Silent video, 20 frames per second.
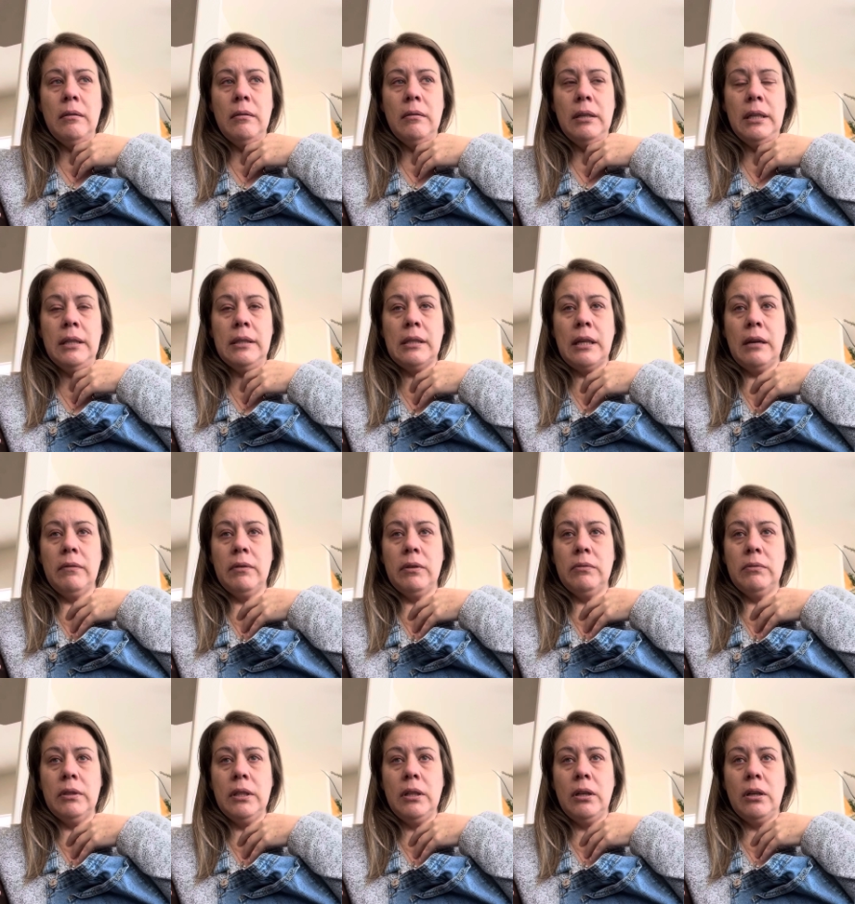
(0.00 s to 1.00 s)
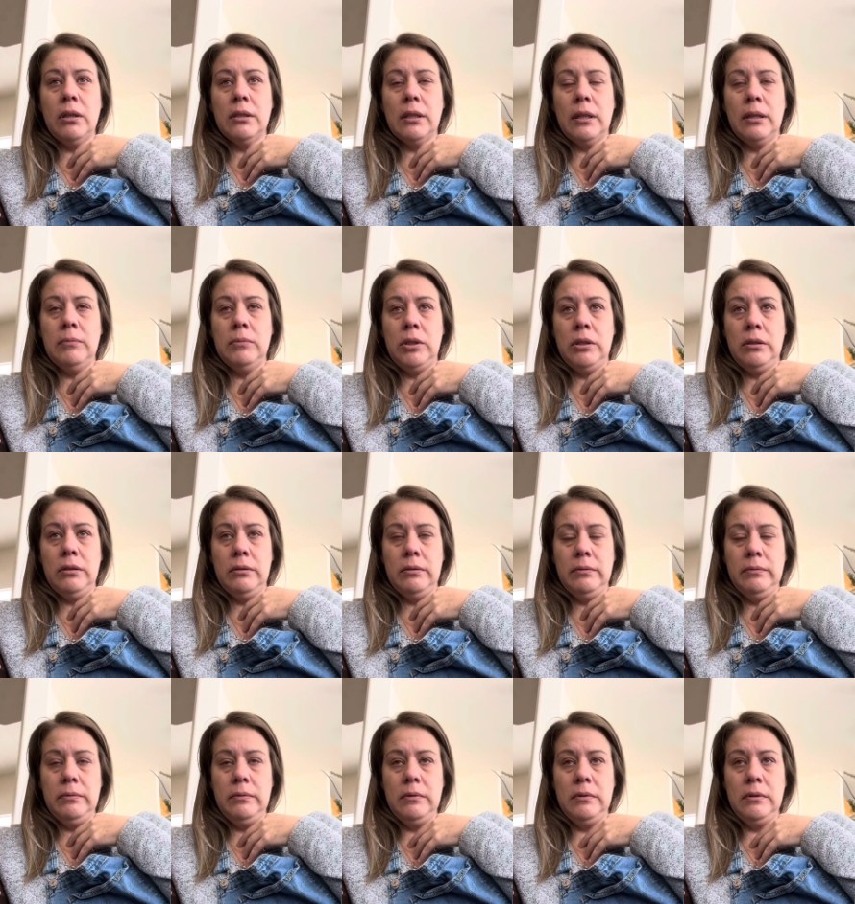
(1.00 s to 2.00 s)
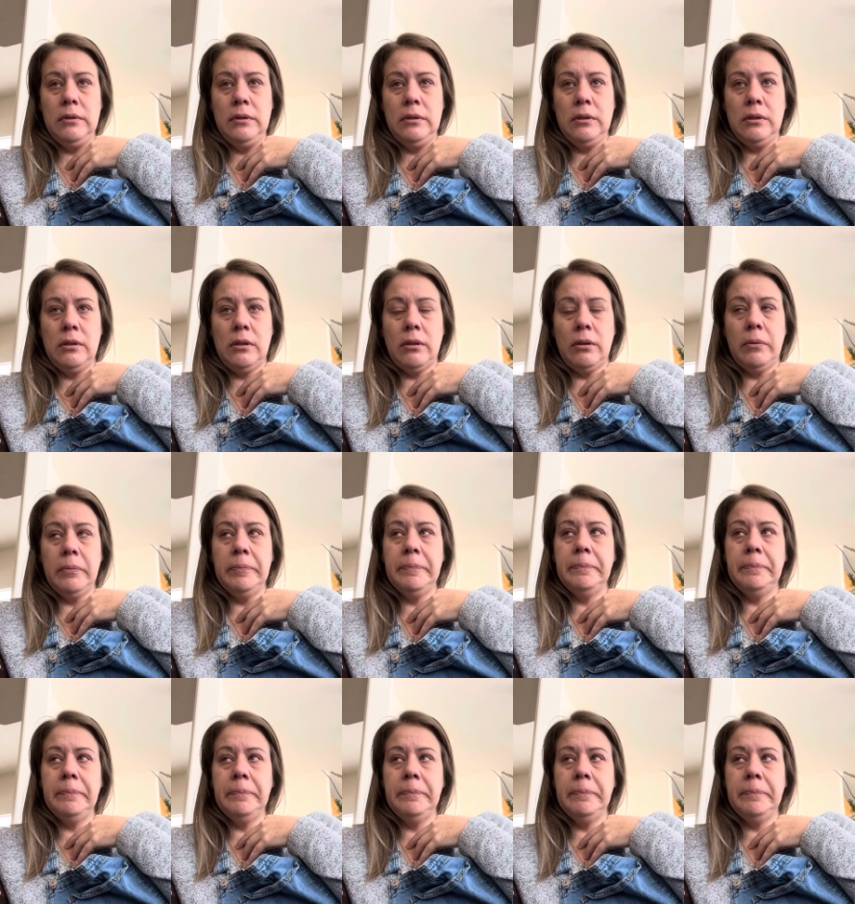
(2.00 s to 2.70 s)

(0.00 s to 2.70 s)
He's having a really hard time too, so.